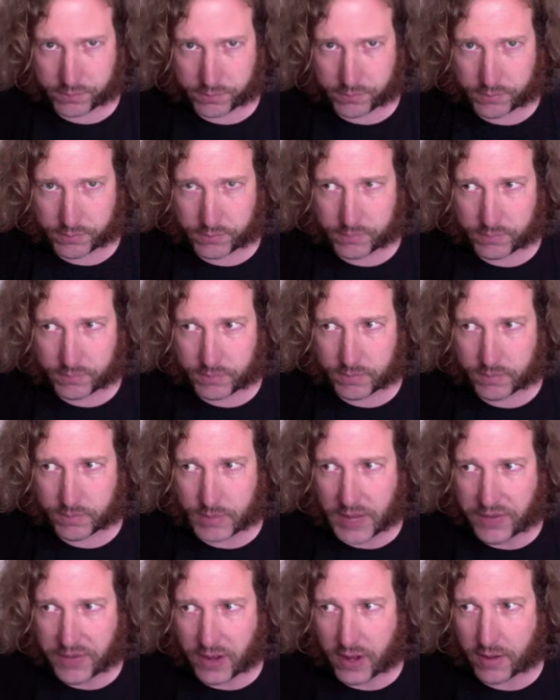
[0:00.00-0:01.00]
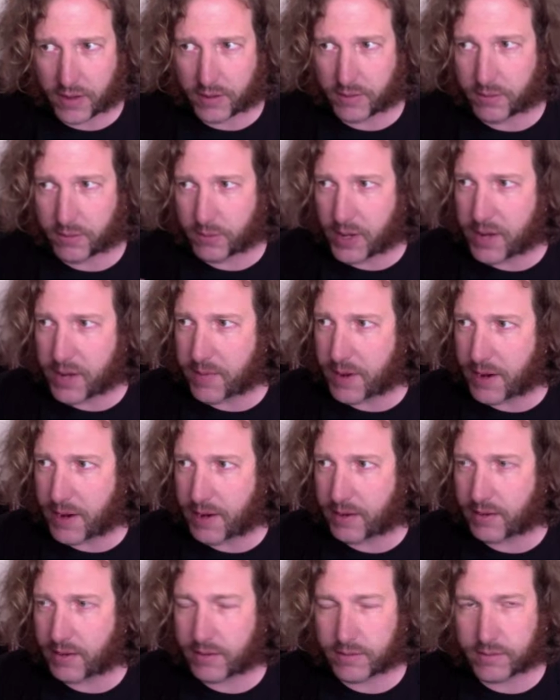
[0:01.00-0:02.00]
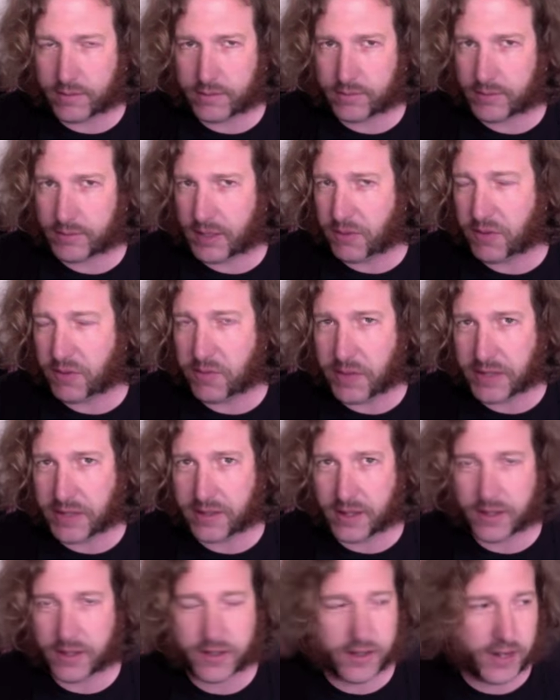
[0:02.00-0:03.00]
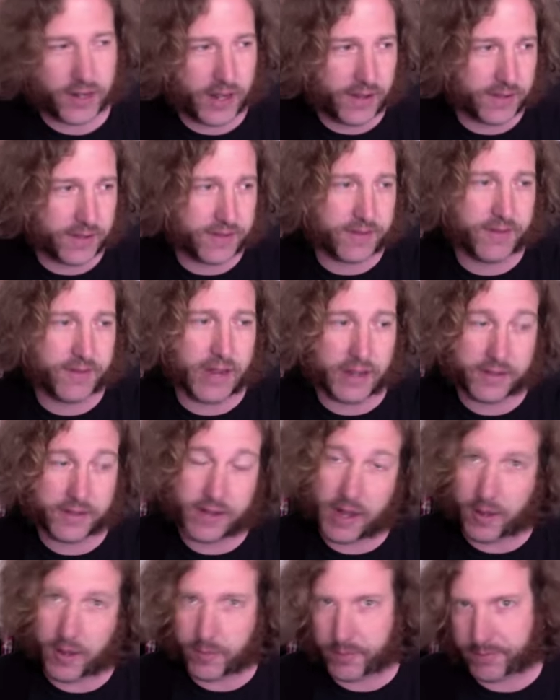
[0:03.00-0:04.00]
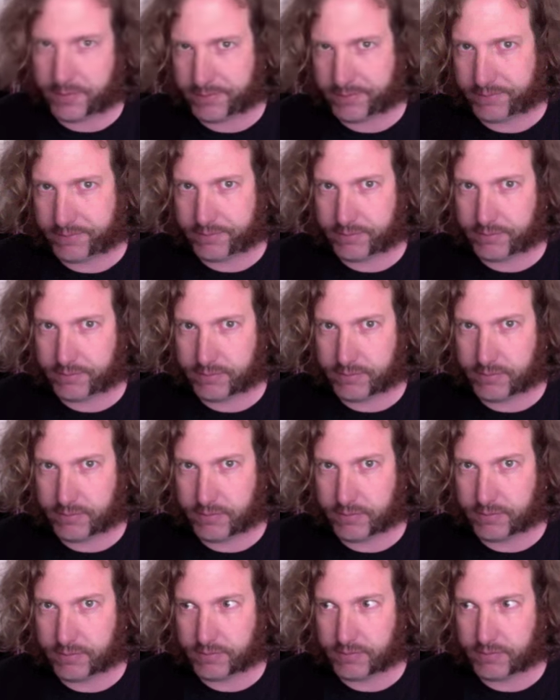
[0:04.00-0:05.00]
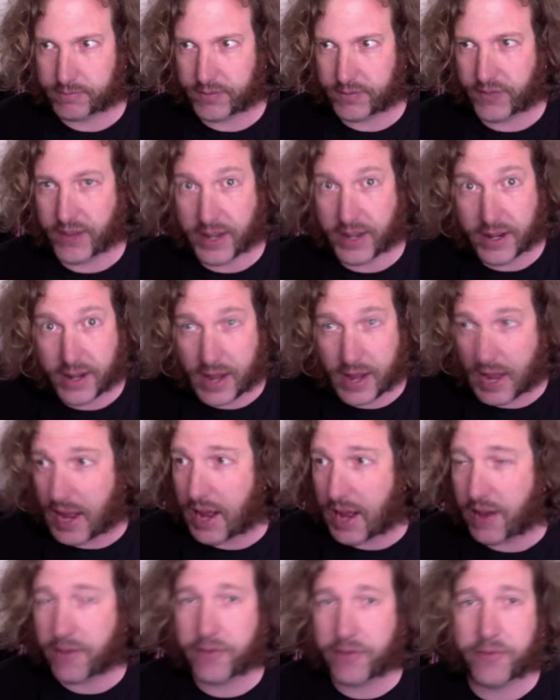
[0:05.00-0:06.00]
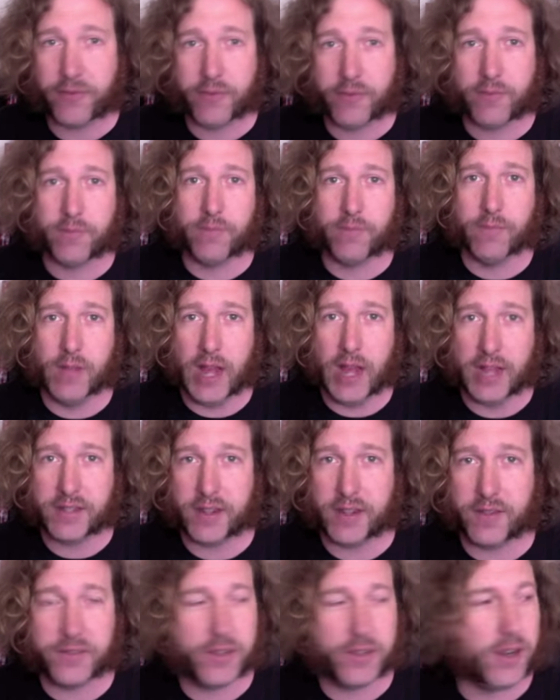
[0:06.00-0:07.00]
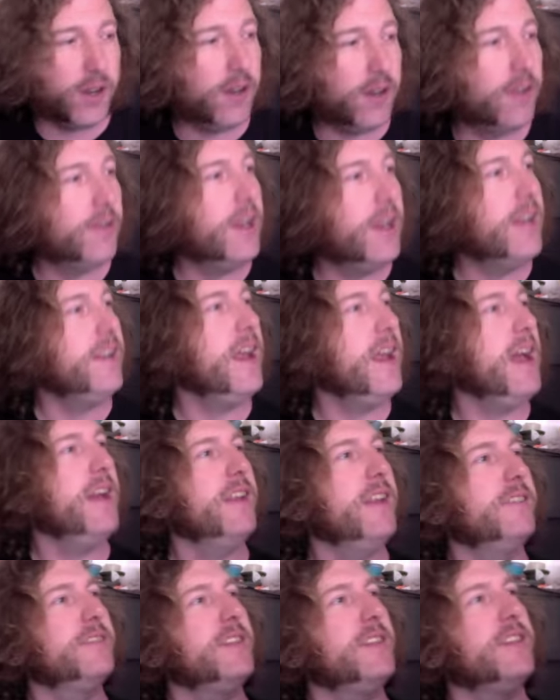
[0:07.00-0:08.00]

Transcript: I thought, wait a minute, it wouldn't make sense to get this next album if I didn't have SF Sorrow, and that is this.